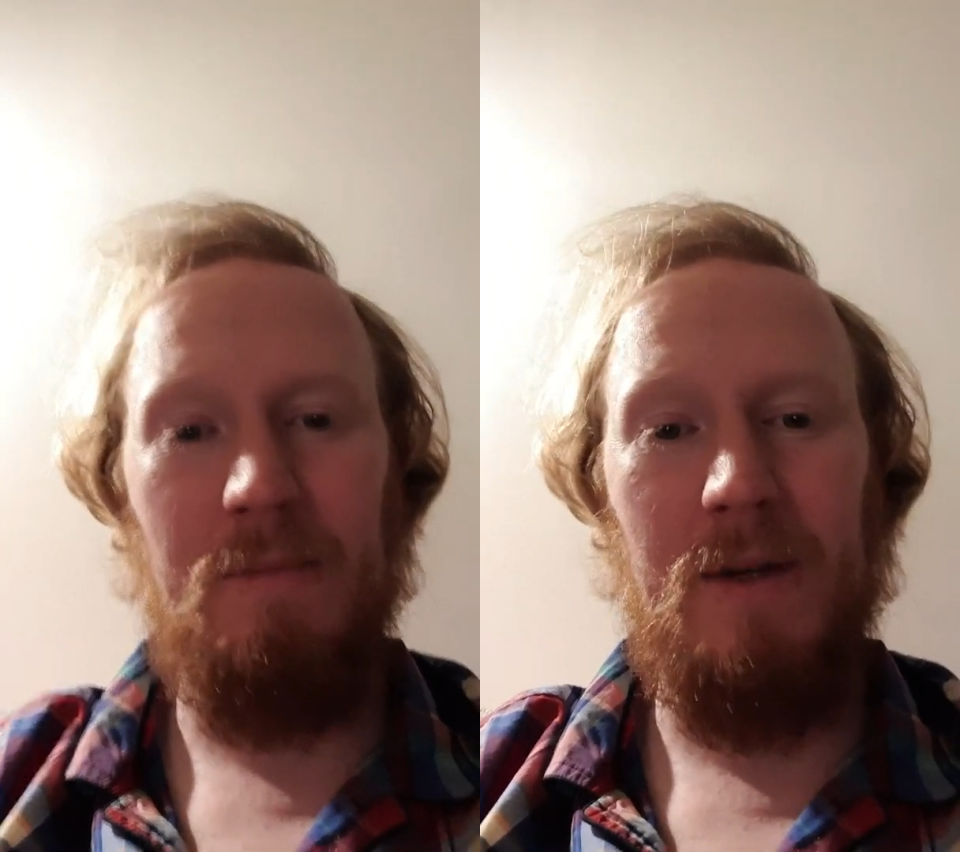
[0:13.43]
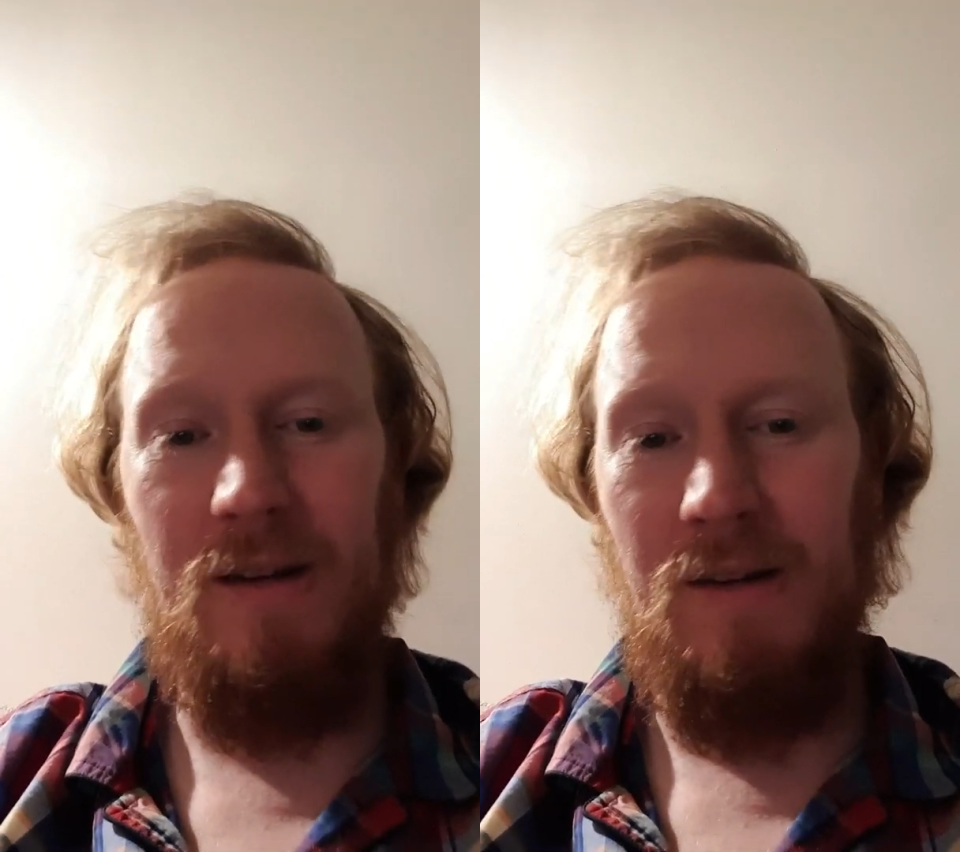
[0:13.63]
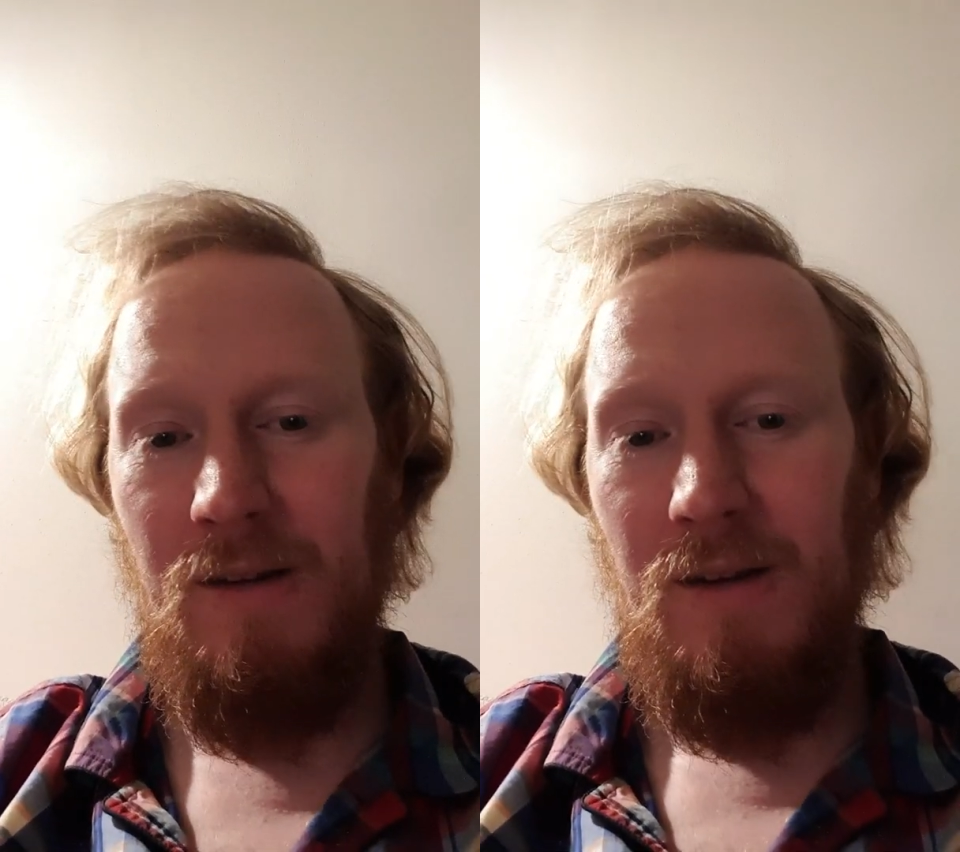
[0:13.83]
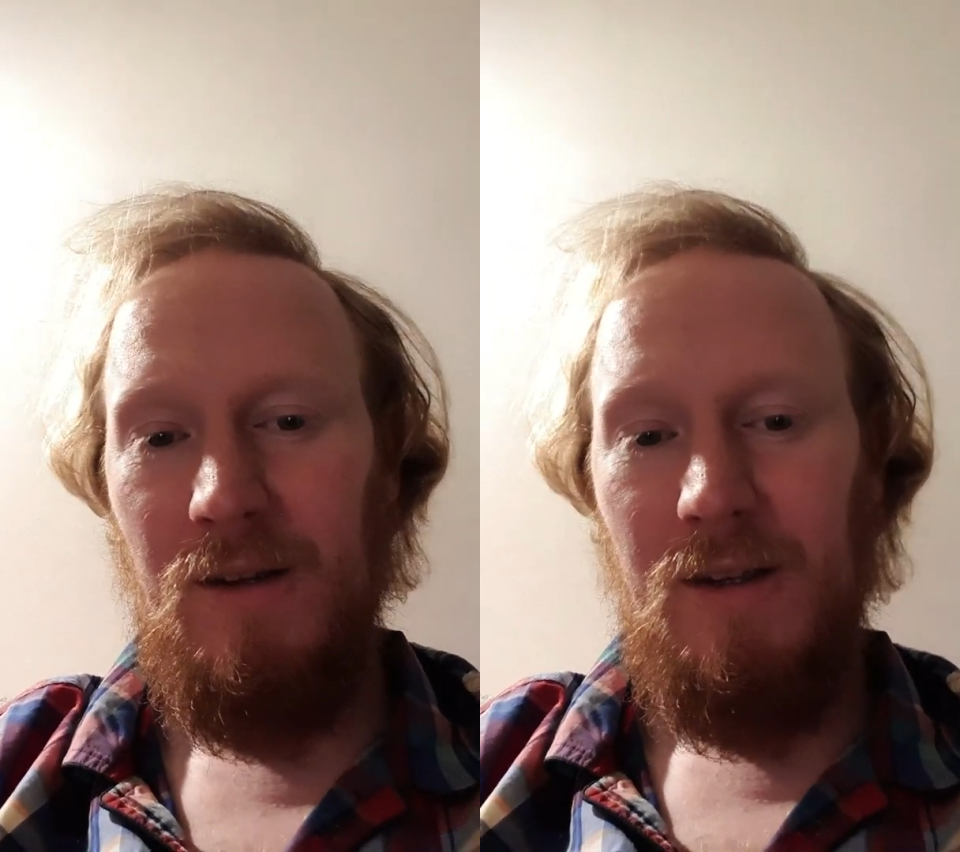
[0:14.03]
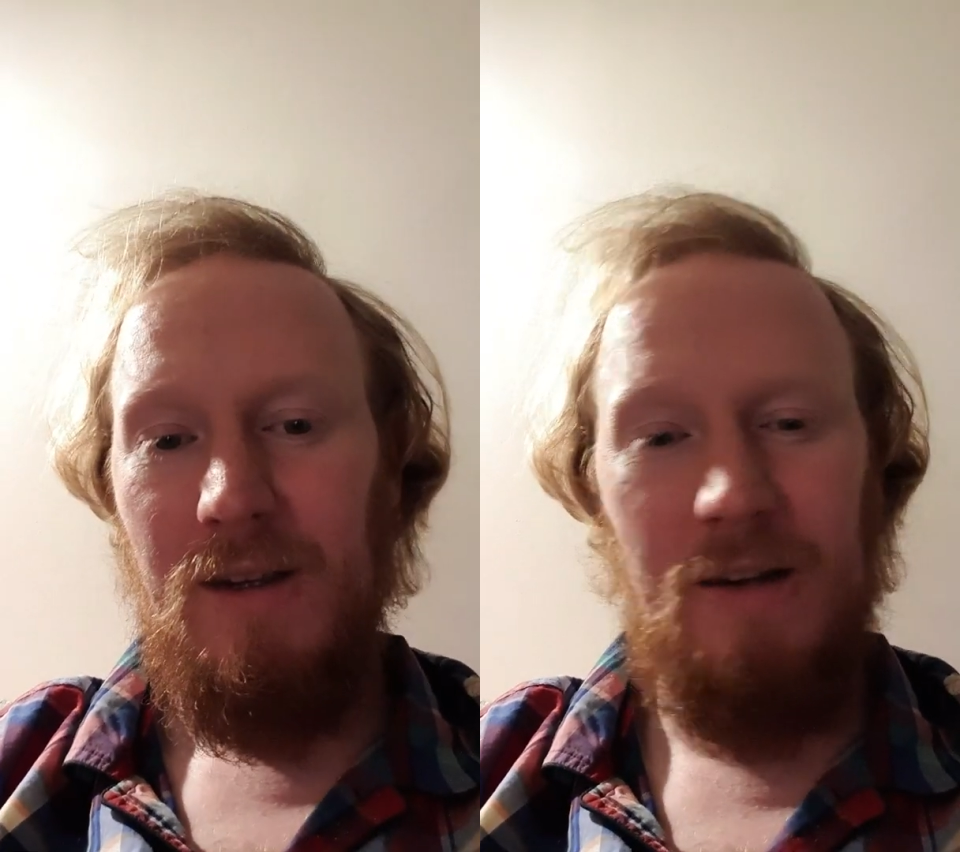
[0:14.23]
been?
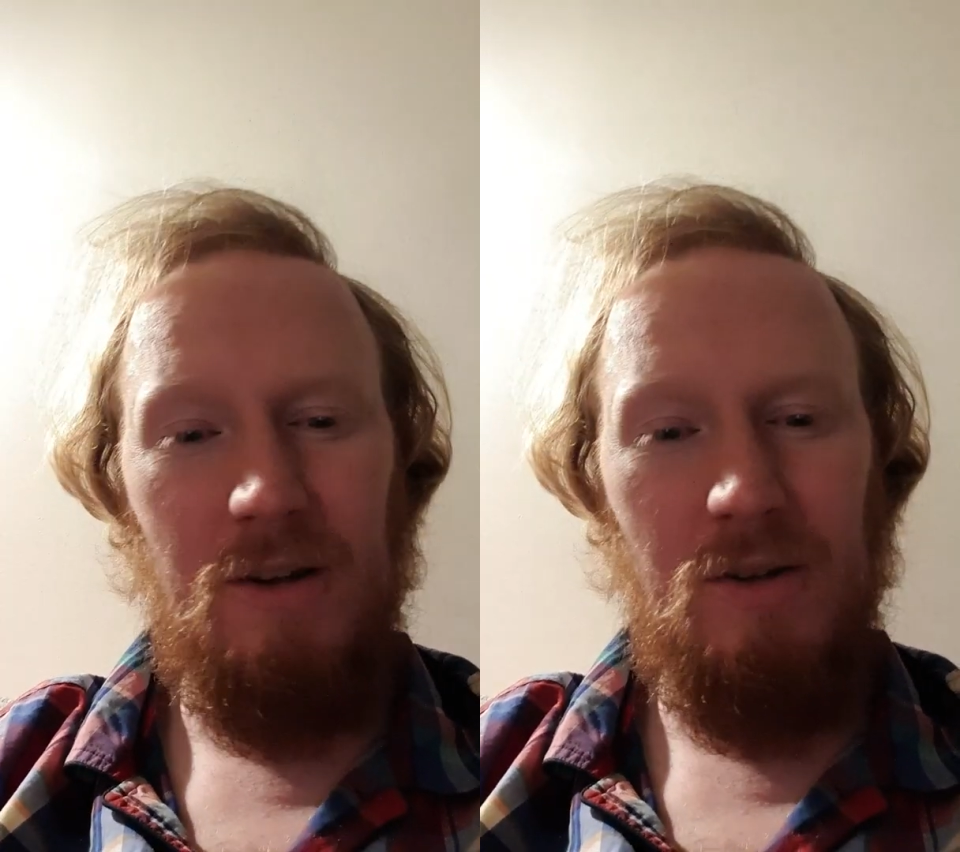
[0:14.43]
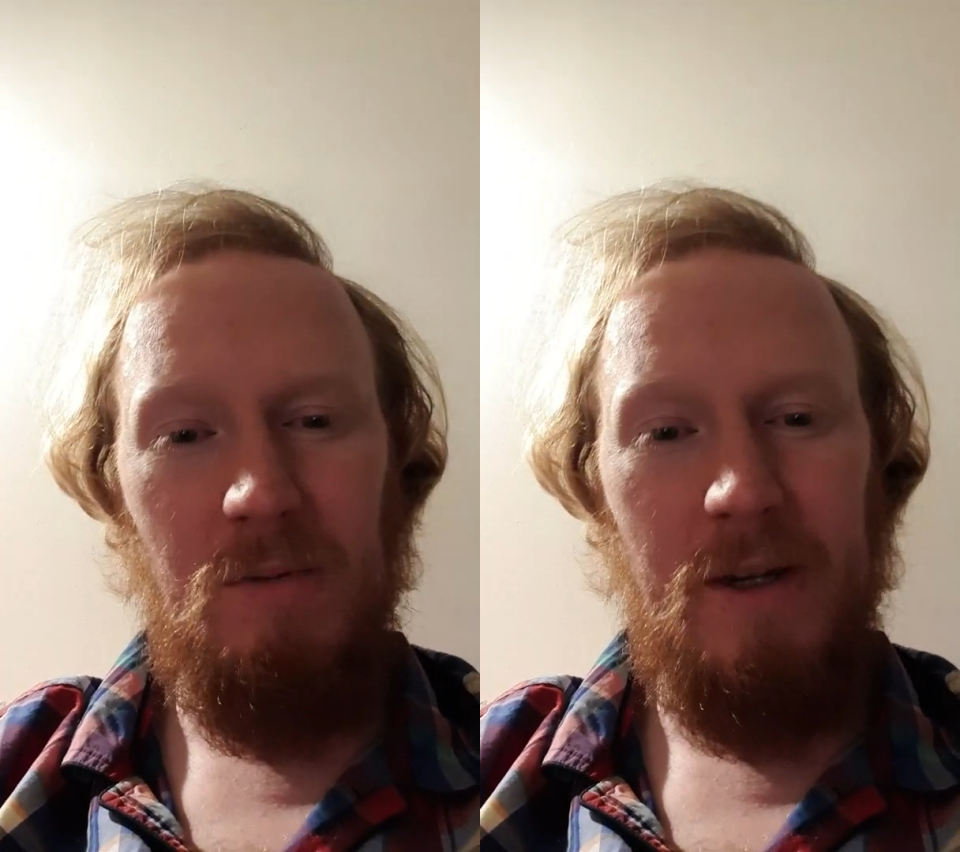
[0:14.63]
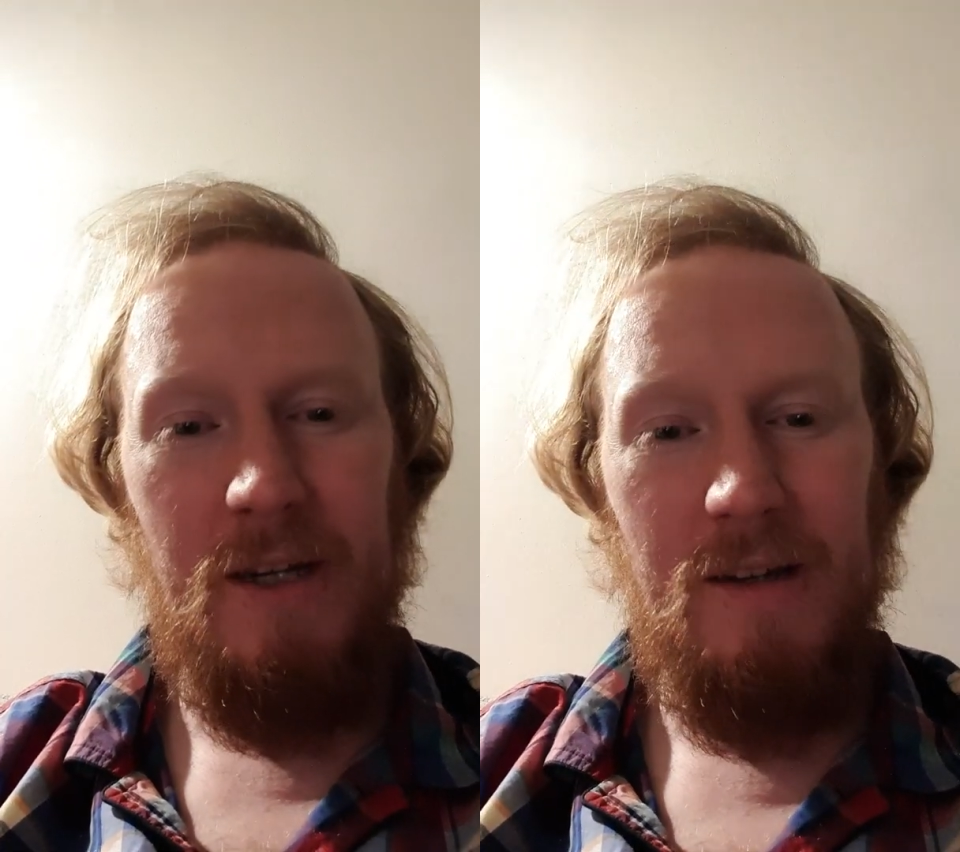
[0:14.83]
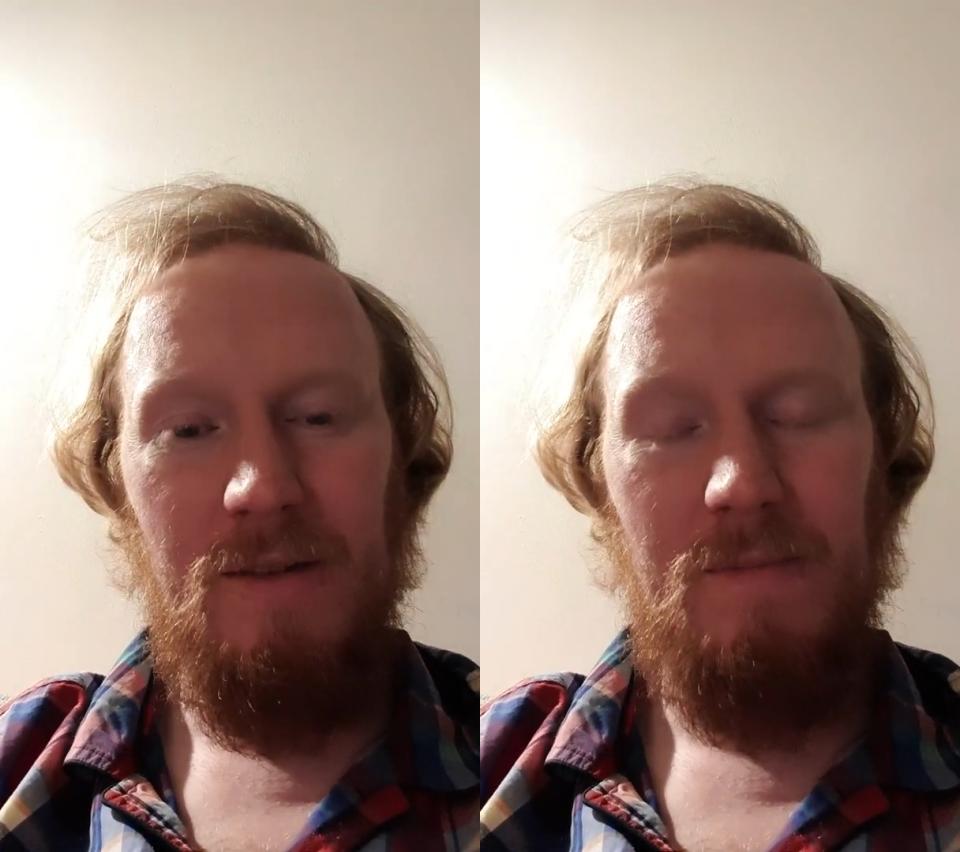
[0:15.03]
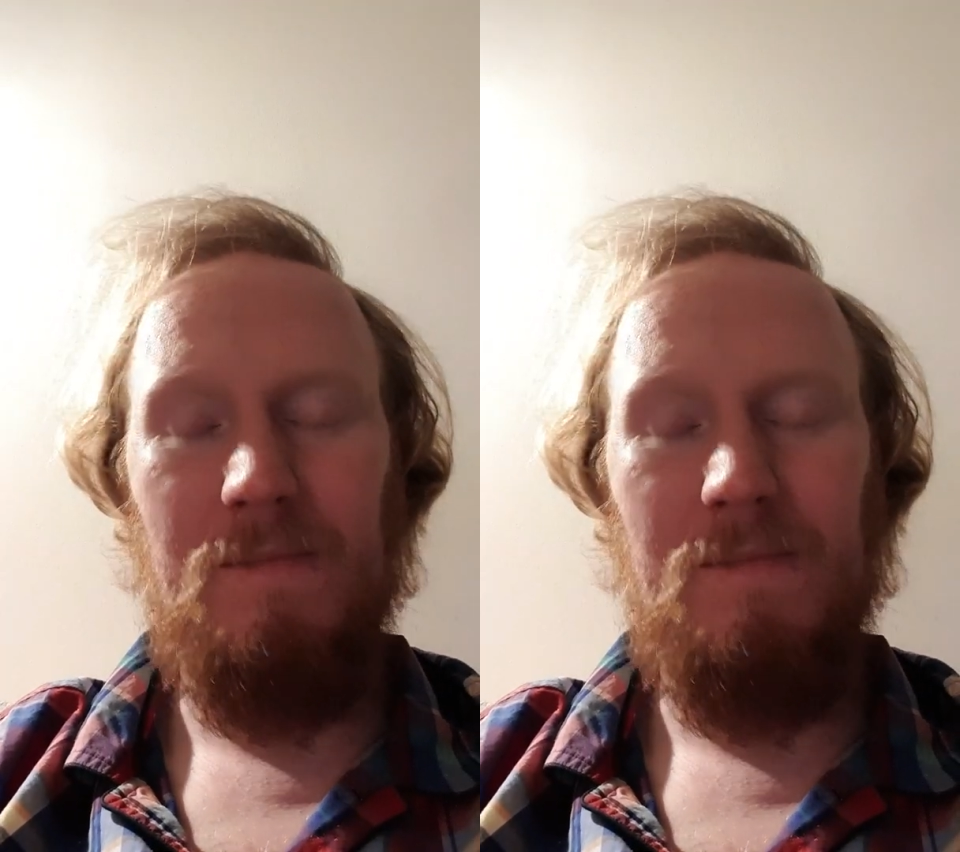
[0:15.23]
You had a good weekend?